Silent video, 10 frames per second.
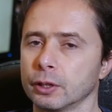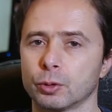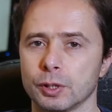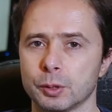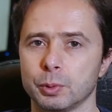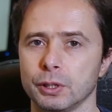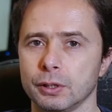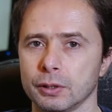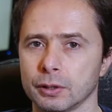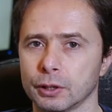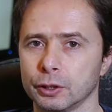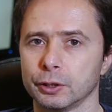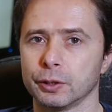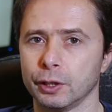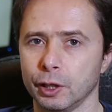crispy,
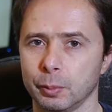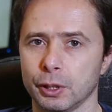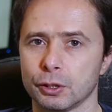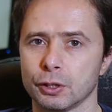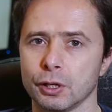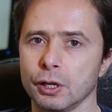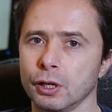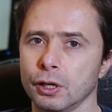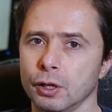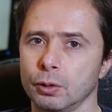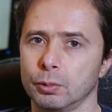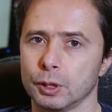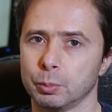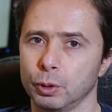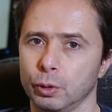clear image
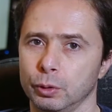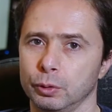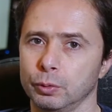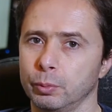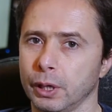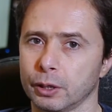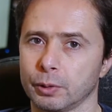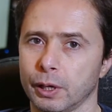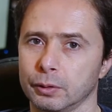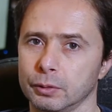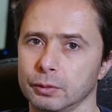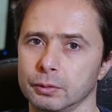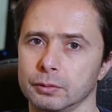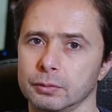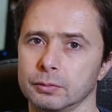with blown background
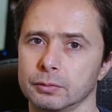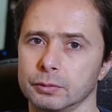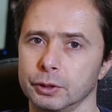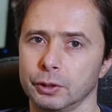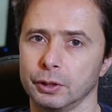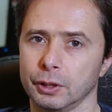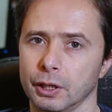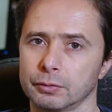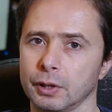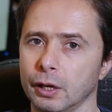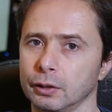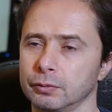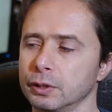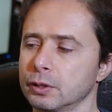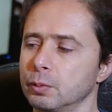you can get out
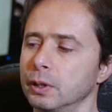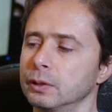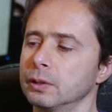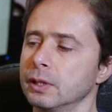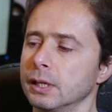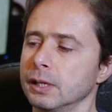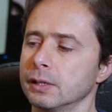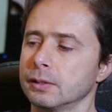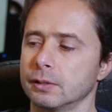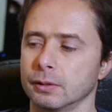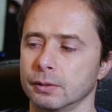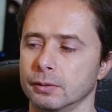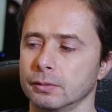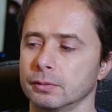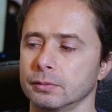of this one.
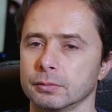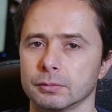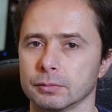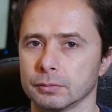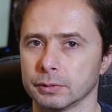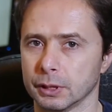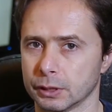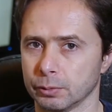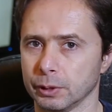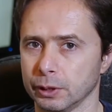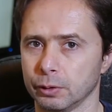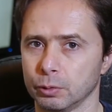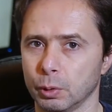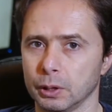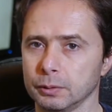So that's a really
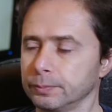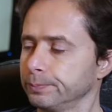good one.